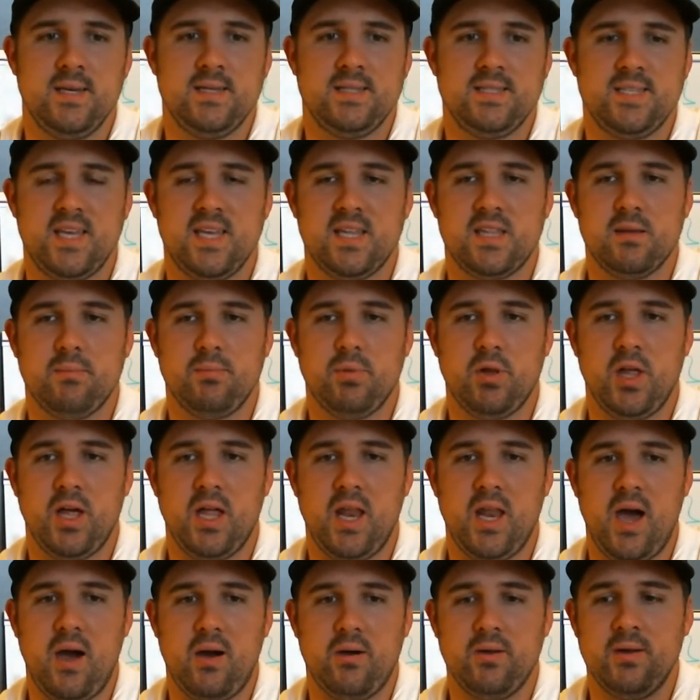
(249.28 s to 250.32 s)
to get the
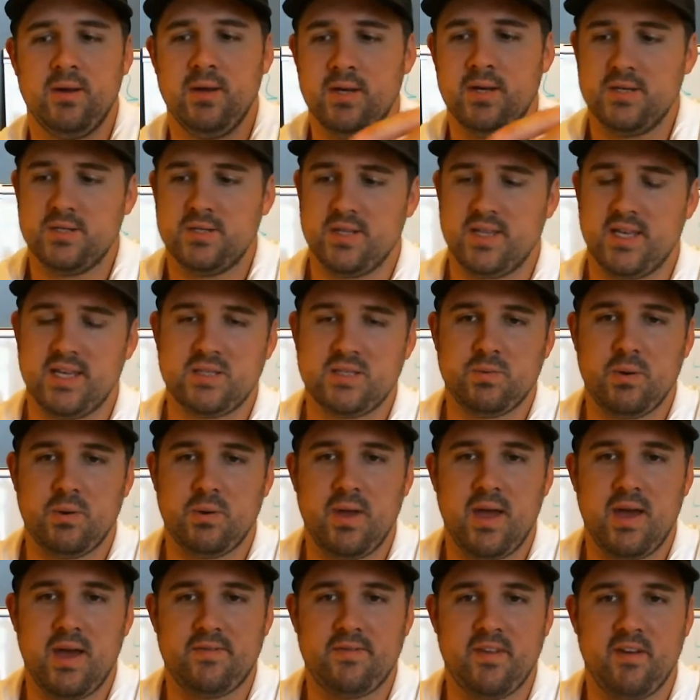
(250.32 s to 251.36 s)
blood out. So that's why
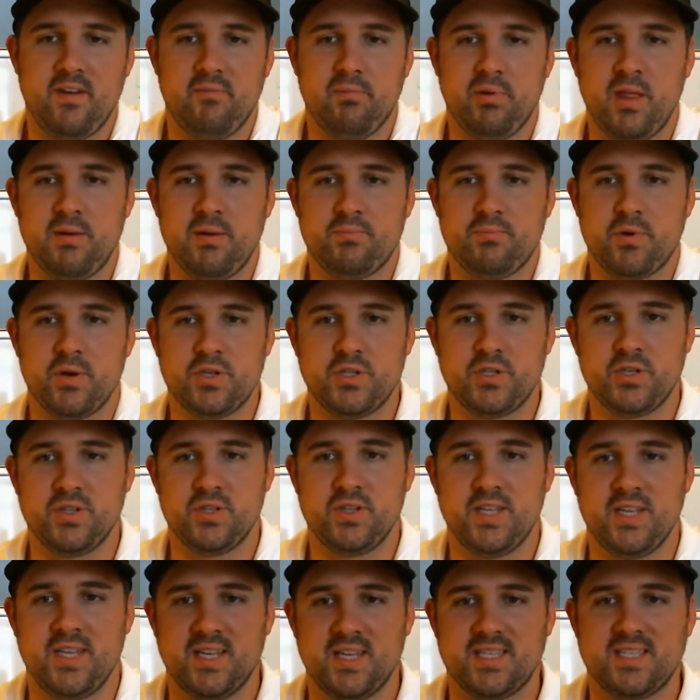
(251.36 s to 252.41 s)
we have to have blood pressure
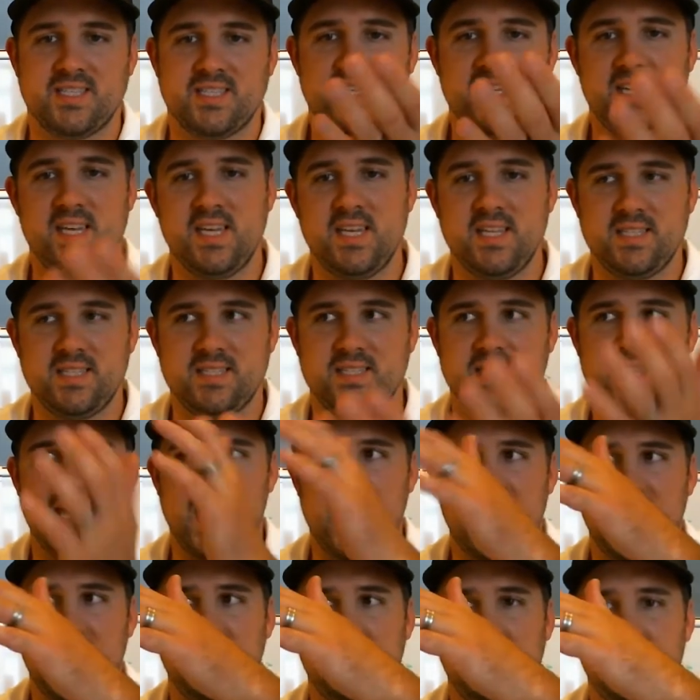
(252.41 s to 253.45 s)
that exceeds
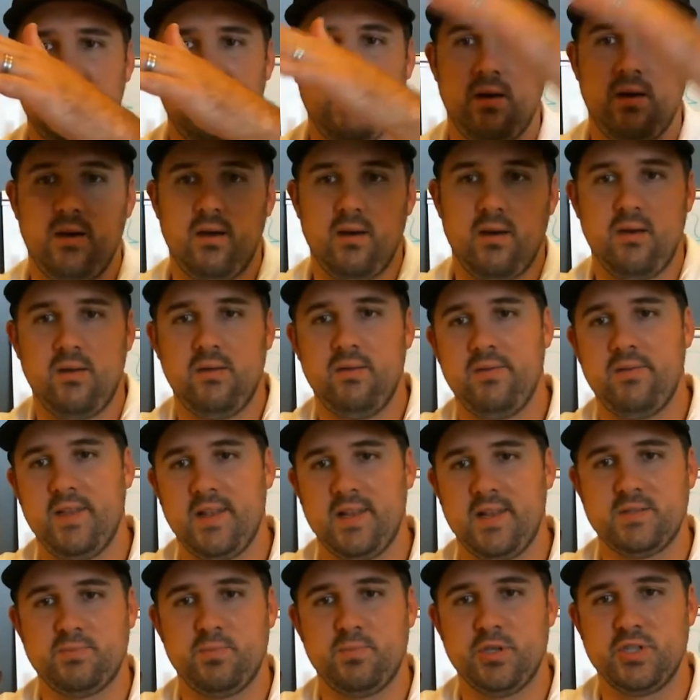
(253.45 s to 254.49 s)
that
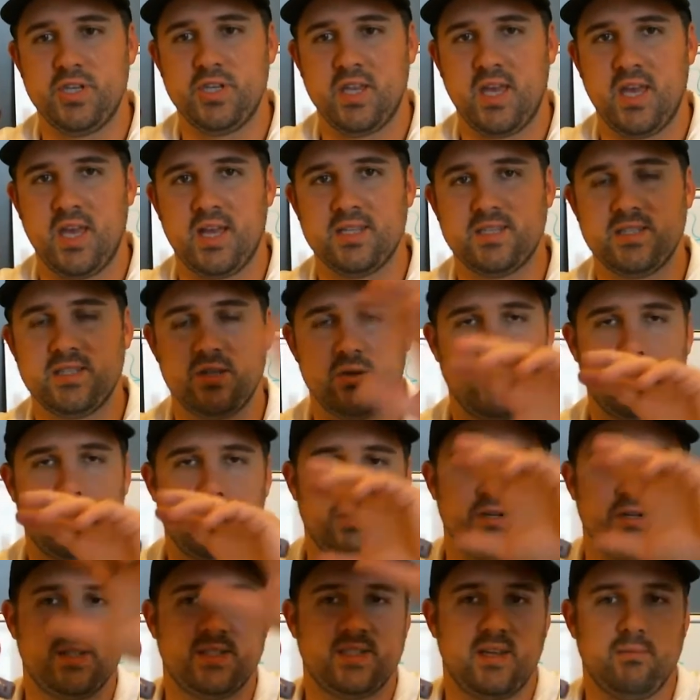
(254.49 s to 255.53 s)
it's pushing against in
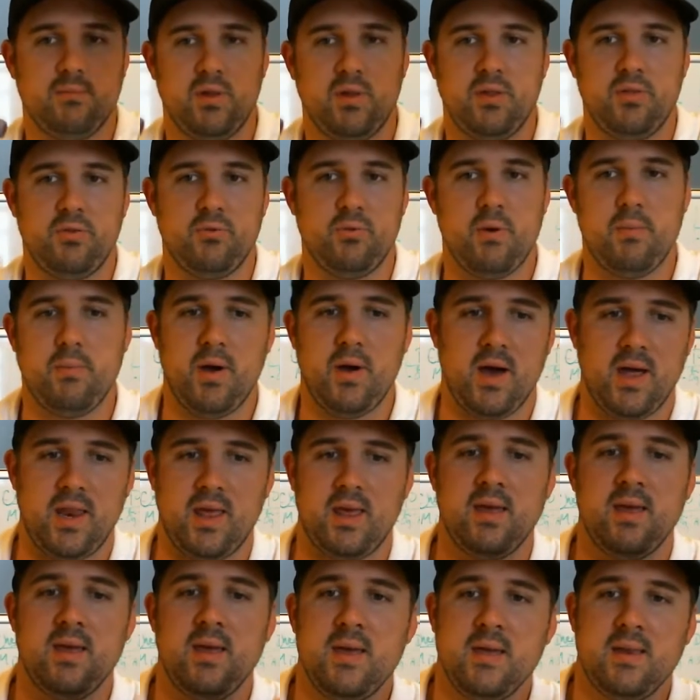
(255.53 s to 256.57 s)
order to send blood through our
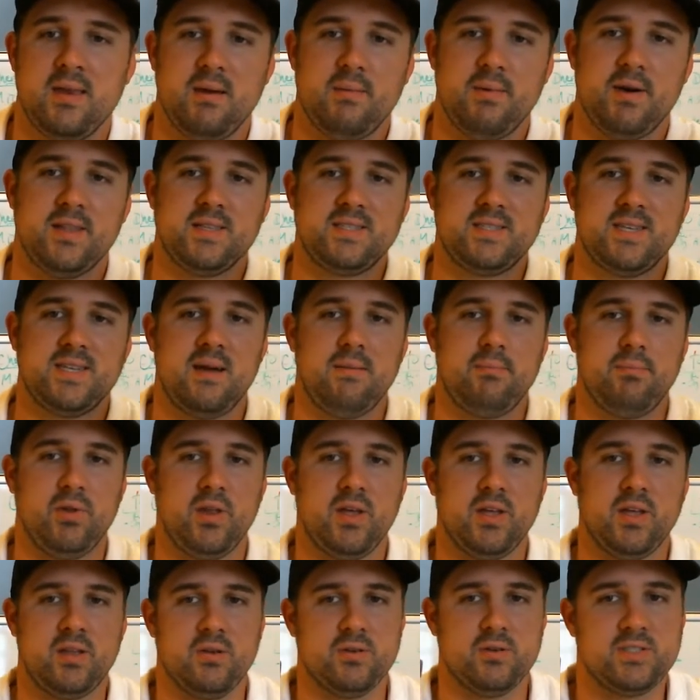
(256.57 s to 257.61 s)
body. Now, by the time
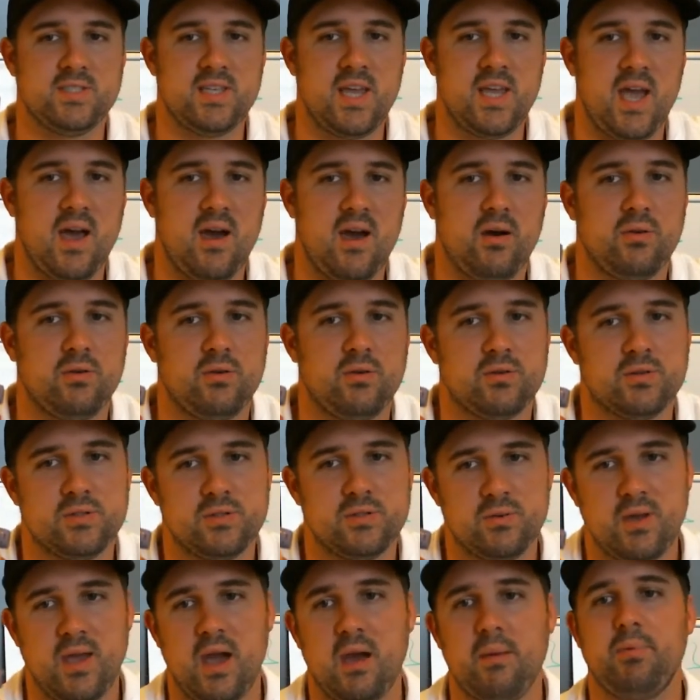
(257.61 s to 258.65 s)
blood goes down, goes
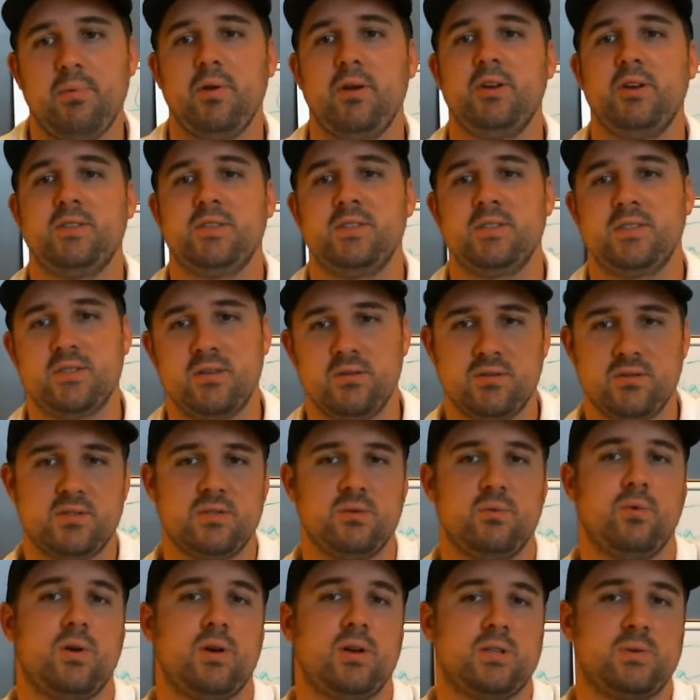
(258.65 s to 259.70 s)
through capillaries, and starts
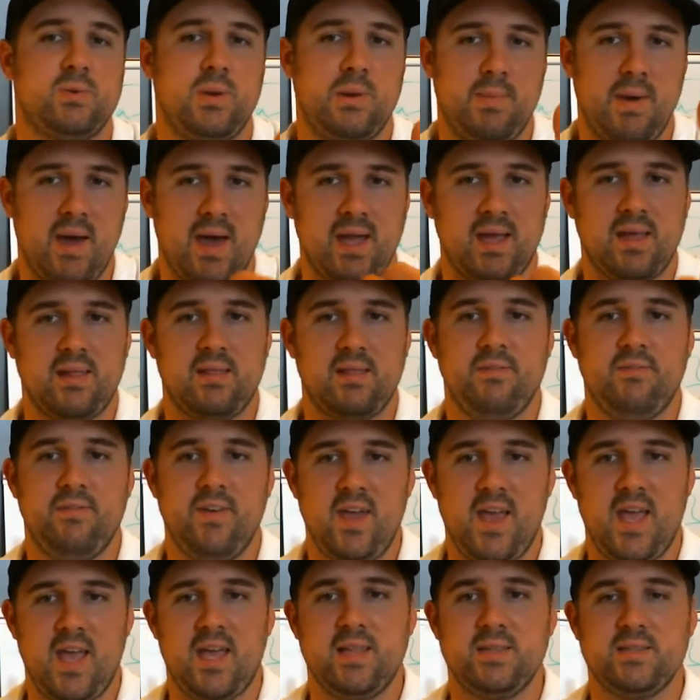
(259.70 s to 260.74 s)
to work its way back in the
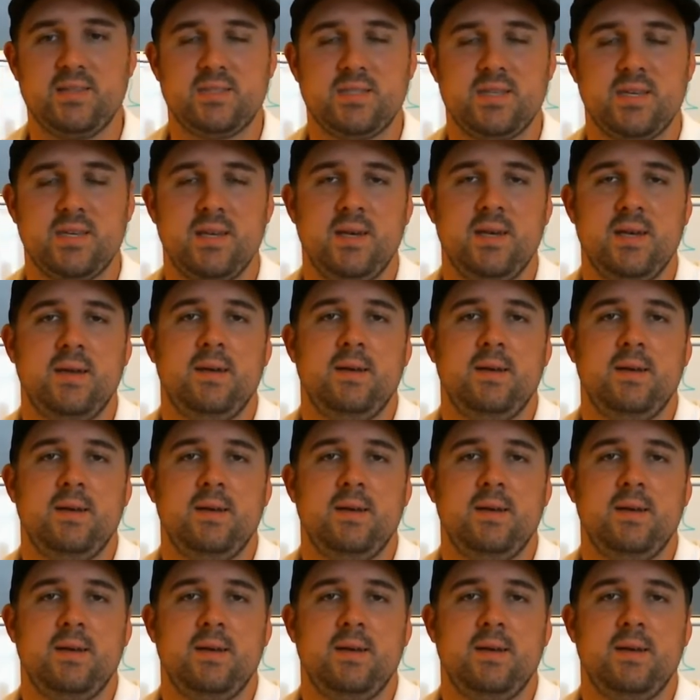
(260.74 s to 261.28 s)
veins,